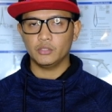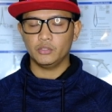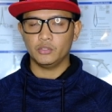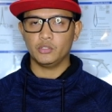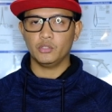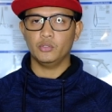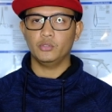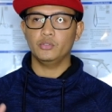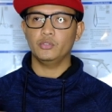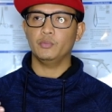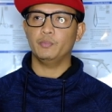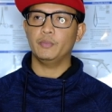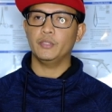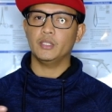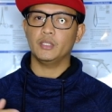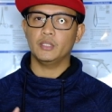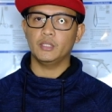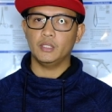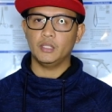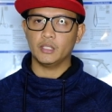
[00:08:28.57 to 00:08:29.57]
So you
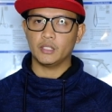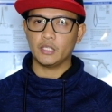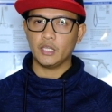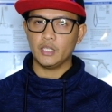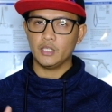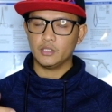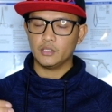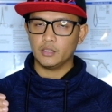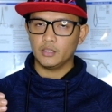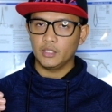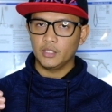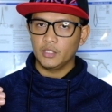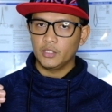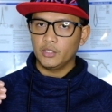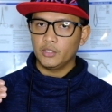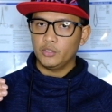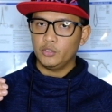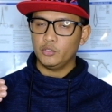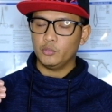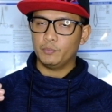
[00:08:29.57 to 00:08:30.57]
pick the case,
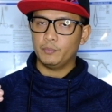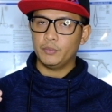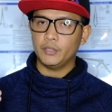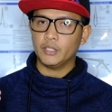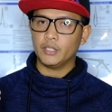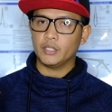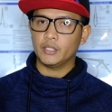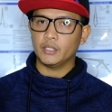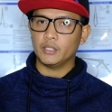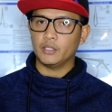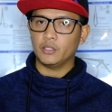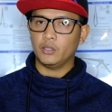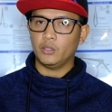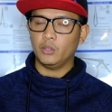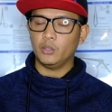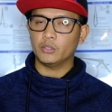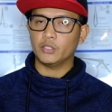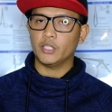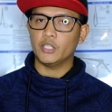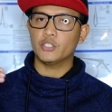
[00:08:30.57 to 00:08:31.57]
you pick
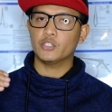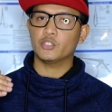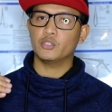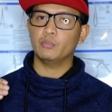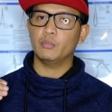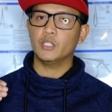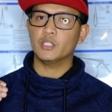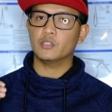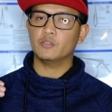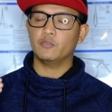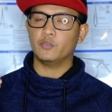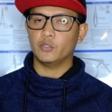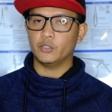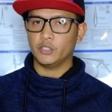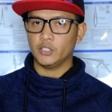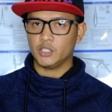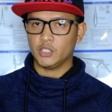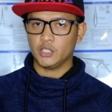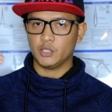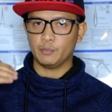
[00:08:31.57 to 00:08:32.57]
all the instruments for
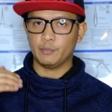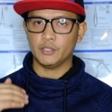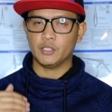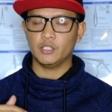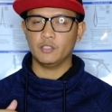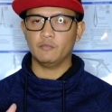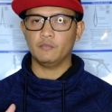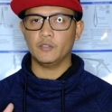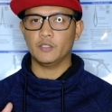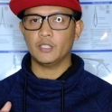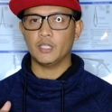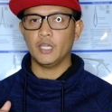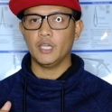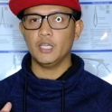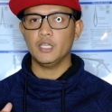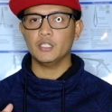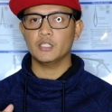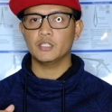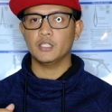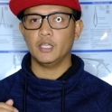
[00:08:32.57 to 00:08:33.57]
this specific
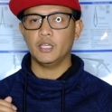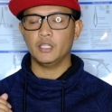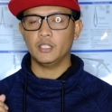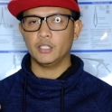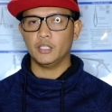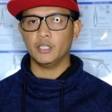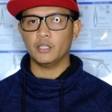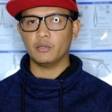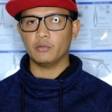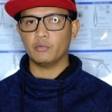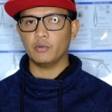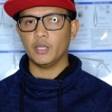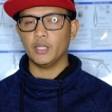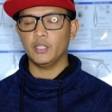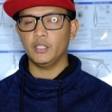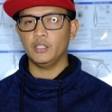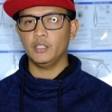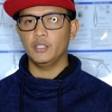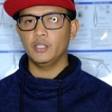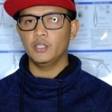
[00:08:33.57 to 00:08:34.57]
case and get it
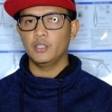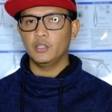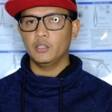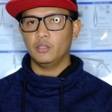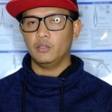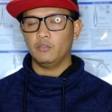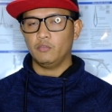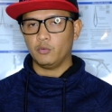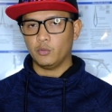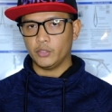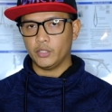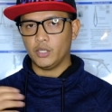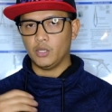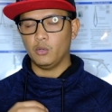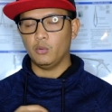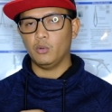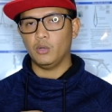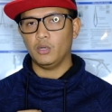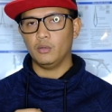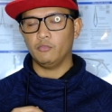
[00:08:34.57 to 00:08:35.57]
ready for
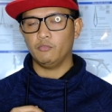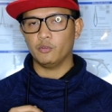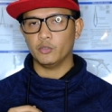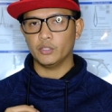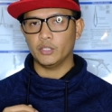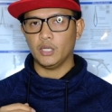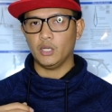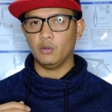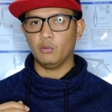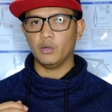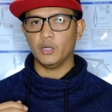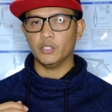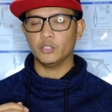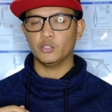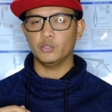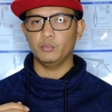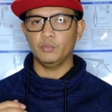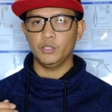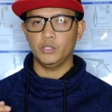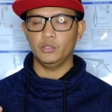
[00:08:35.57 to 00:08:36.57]
the OR
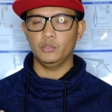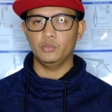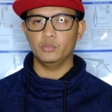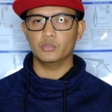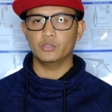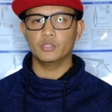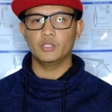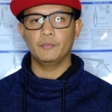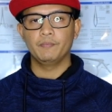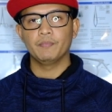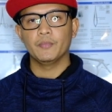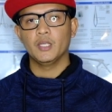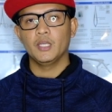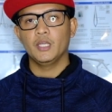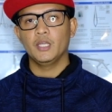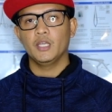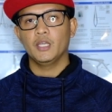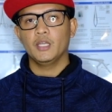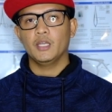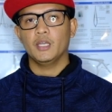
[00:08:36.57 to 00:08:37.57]
to be used.
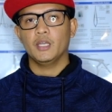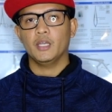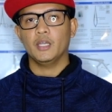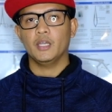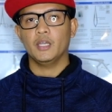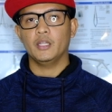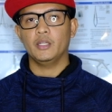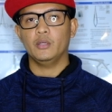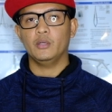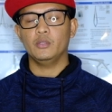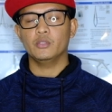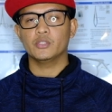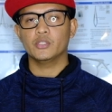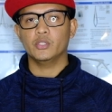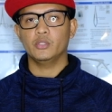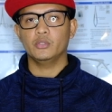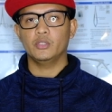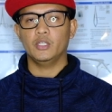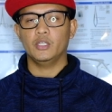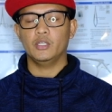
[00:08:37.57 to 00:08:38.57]
And
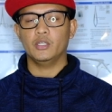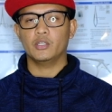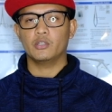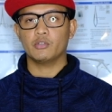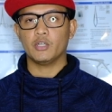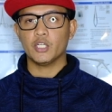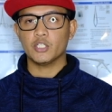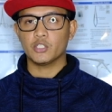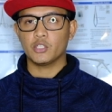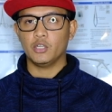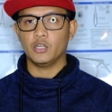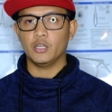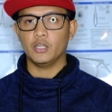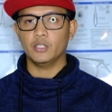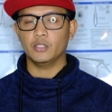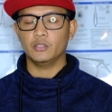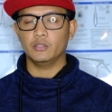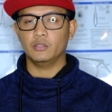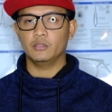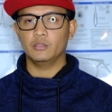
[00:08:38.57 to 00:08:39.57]
also the crash
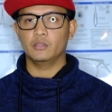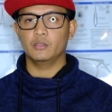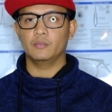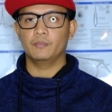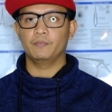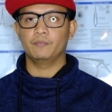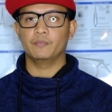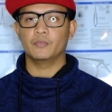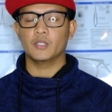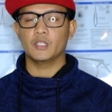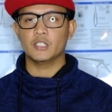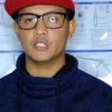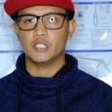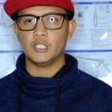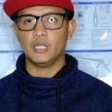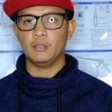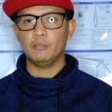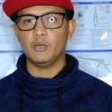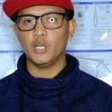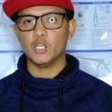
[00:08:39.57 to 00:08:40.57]
cart.
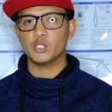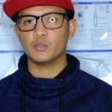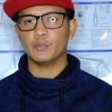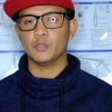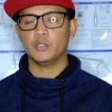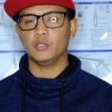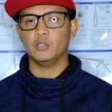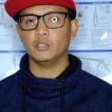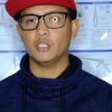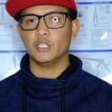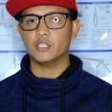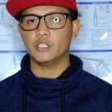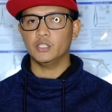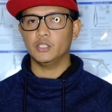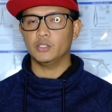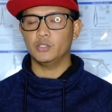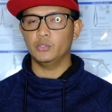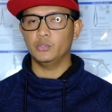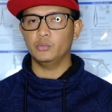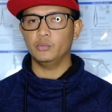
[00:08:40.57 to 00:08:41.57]
Some hospital
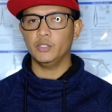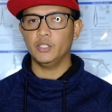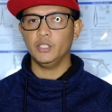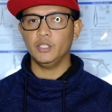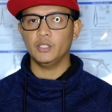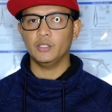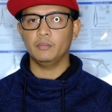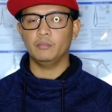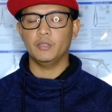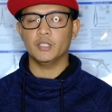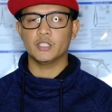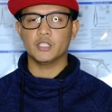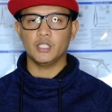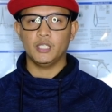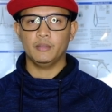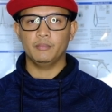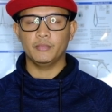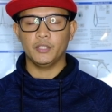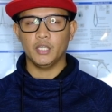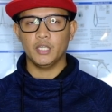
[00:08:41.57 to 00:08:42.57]
doesn't do it, but
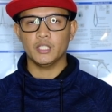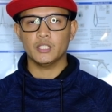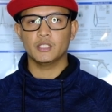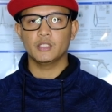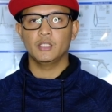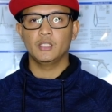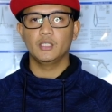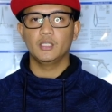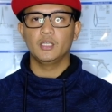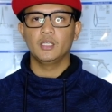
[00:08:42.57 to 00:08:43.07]
some does.